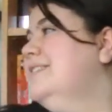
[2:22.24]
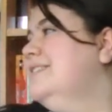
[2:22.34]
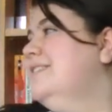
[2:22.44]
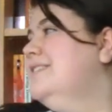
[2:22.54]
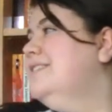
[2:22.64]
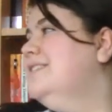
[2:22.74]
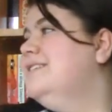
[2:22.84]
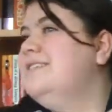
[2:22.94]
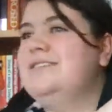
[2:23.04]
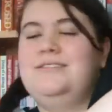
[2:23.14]

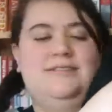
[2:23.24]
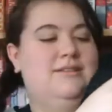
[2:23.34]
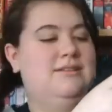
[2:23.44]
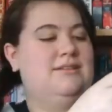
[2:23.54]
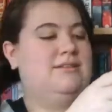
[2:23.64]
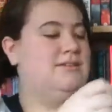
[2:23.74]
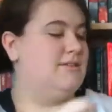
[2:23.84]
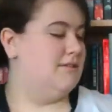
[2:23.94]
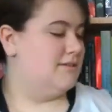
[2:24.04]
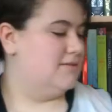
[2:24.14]

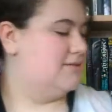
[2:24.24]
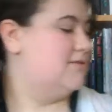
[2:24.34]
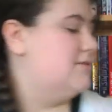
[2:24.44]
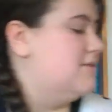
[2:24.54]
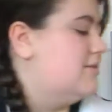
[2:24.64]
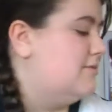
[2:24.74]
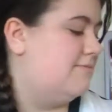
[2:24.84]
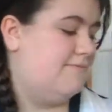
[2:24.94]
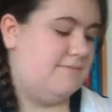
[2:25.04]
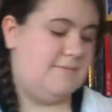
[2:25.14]

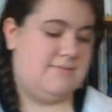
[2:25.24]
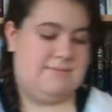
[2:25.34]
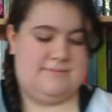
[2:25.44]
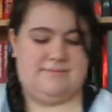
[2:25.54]
Nothing is said.